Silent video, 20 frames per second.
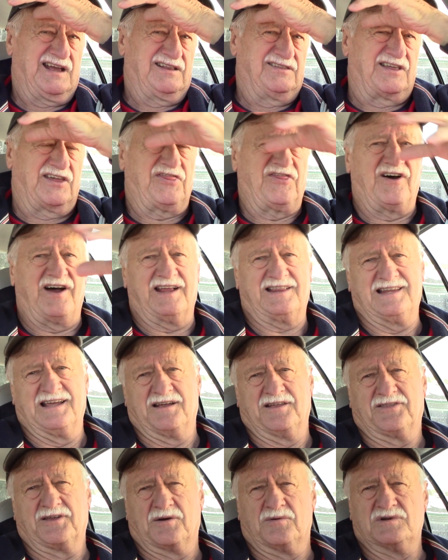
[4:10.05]
The thought
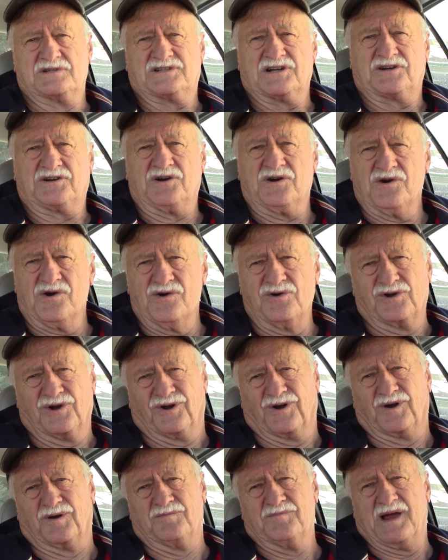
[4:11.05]
that there was a
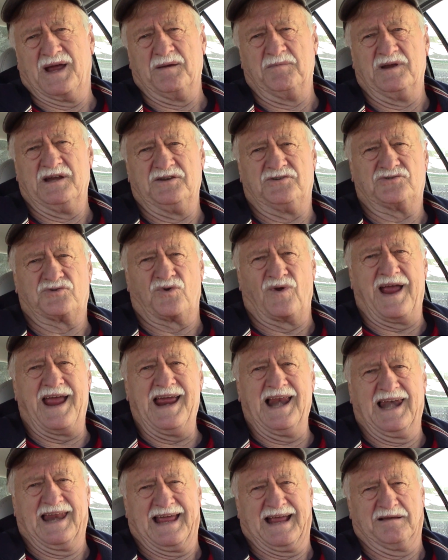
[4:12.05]
cougar maybe
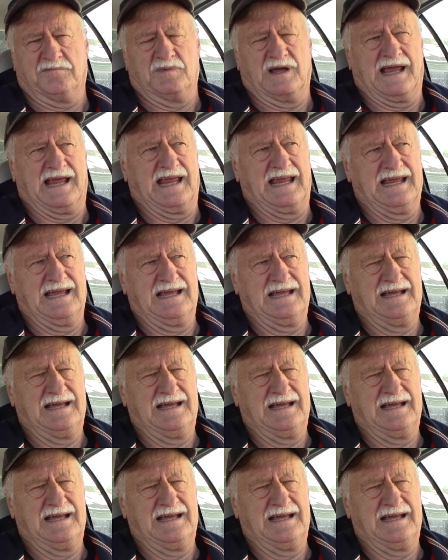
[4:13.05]
trailing me,